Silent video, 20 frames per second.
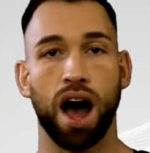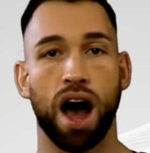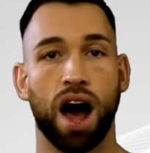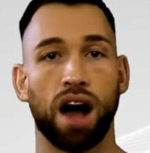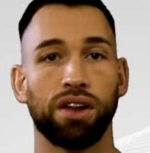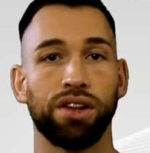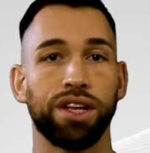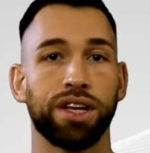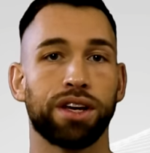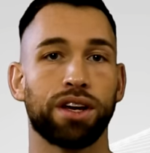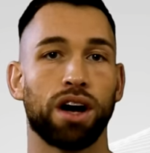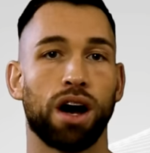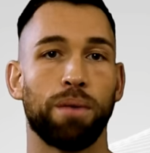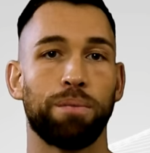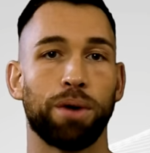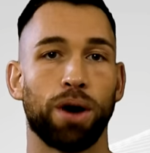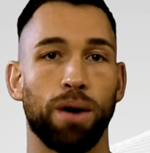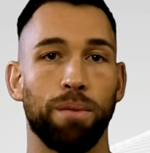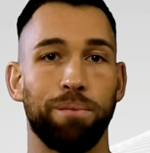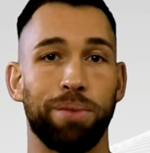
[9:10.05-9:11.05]
I'll link up
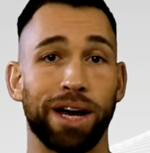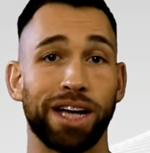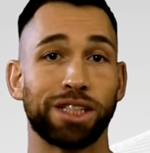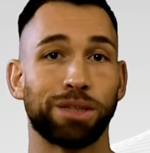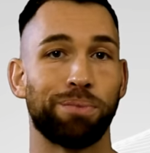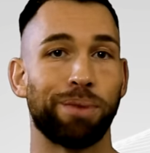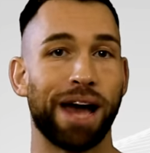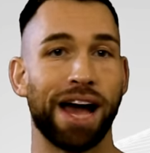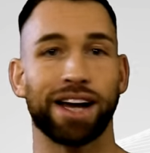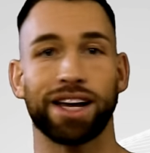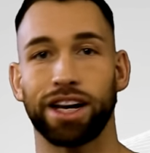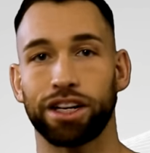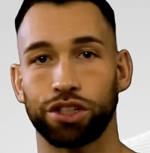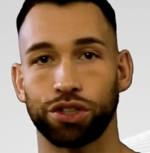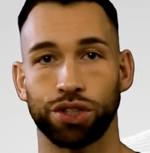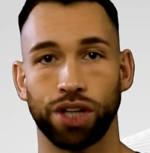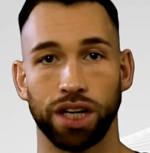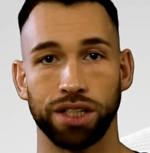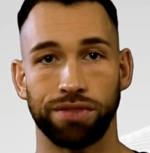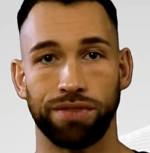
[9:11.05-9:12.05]
a best back
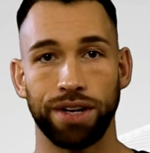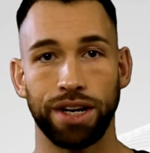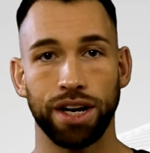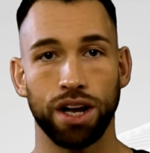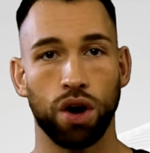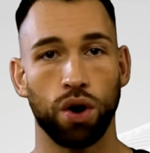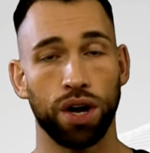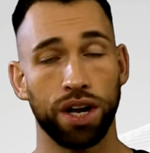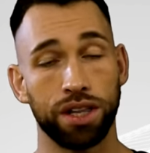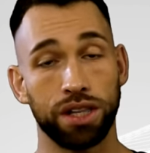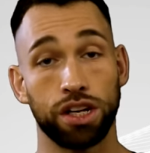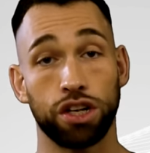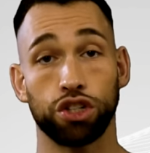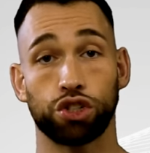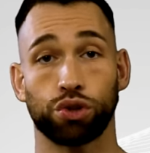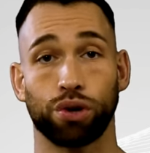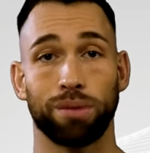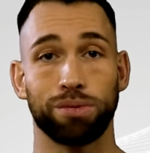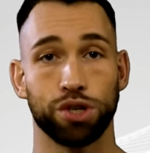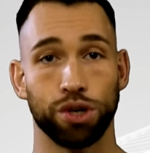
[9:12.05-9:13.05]
exercise video in the
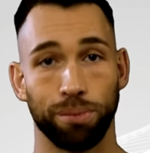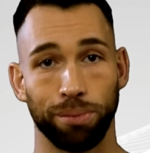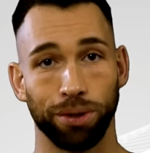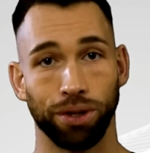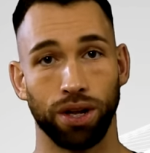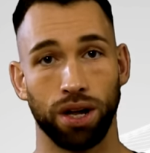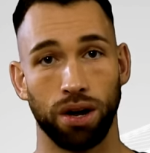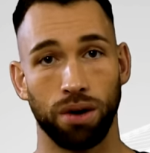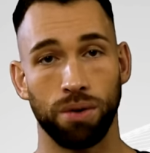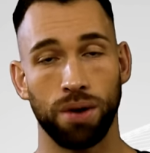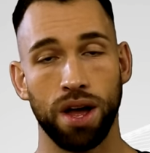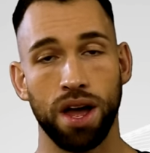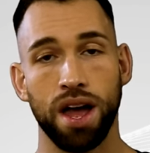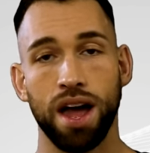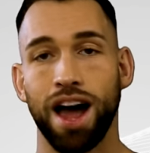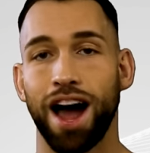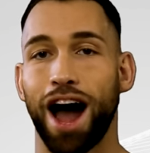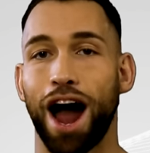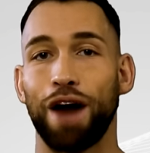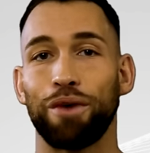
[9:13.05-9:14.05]
description below.
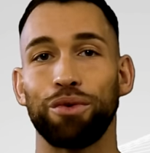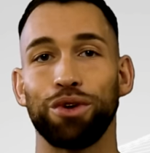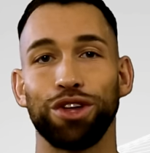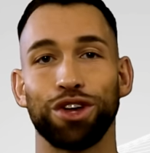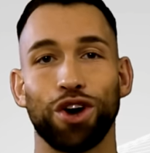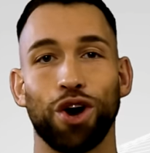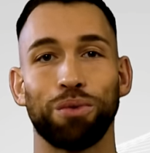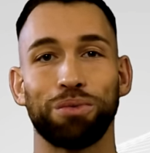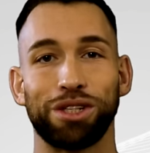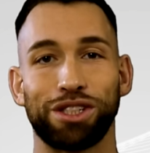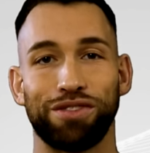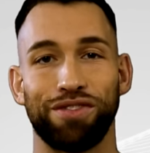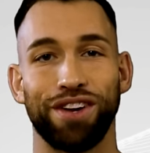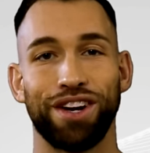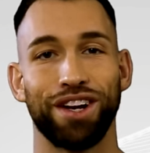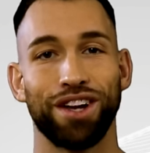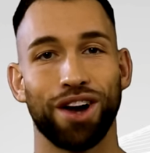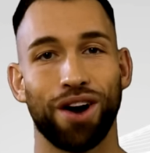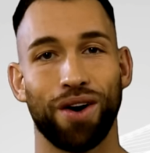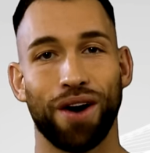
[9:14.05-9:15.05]
I really hope this
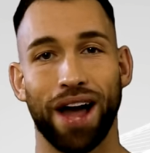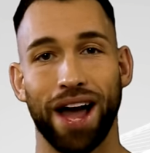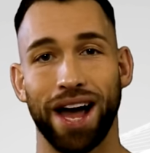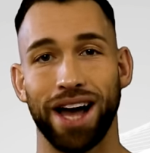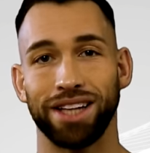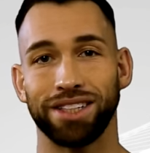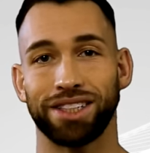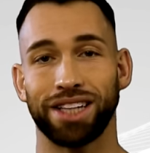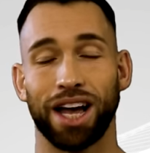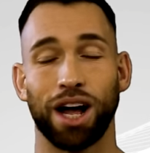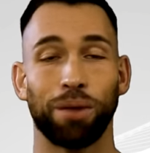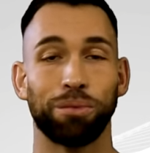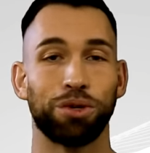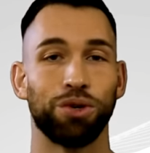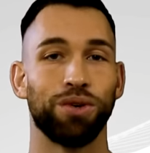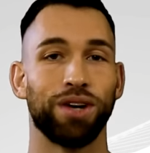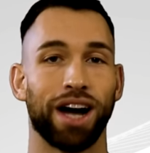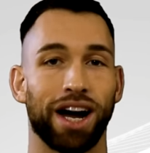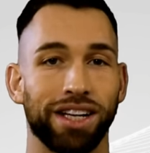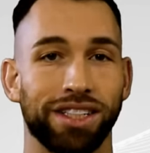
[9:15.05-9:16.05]
video has helped you
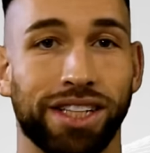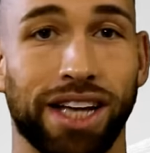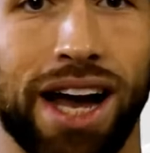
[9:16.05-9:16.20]
guys